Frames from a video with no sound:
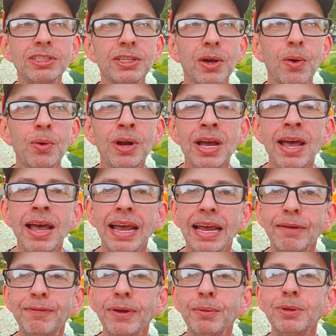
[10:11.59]
So
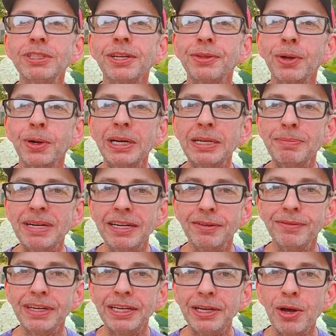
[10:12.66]
if it was a
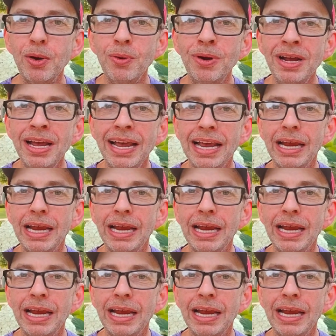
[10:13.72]
30-minute video,